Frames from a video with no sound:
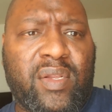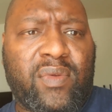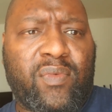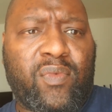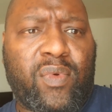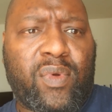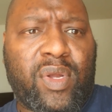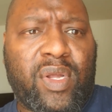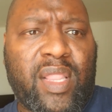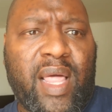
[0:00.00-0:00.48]

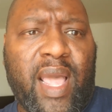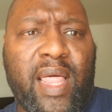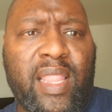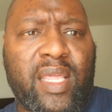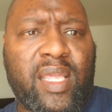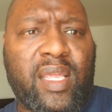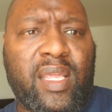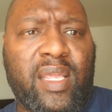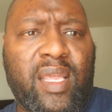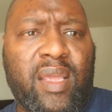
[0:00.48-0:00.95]
will
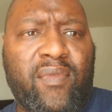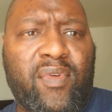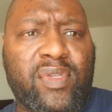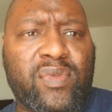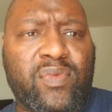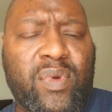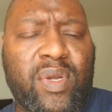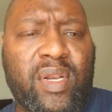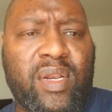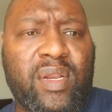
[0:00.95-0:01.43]
gladly give us
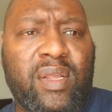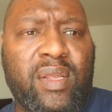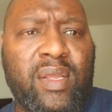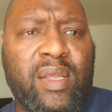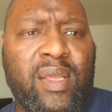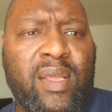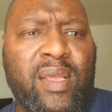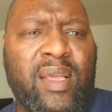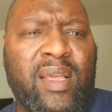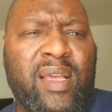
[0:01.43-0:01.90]
one.
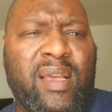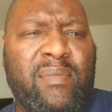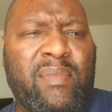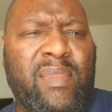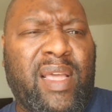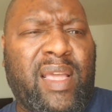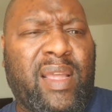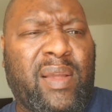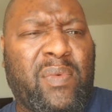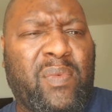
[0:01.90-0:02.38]
I'm
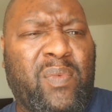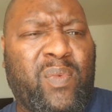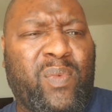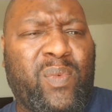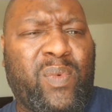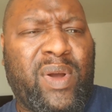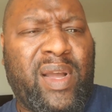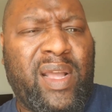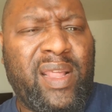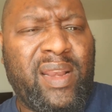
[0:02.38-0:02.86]
like,
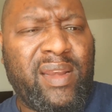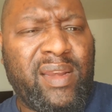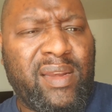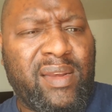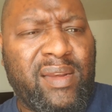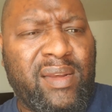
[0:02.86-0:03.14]
what?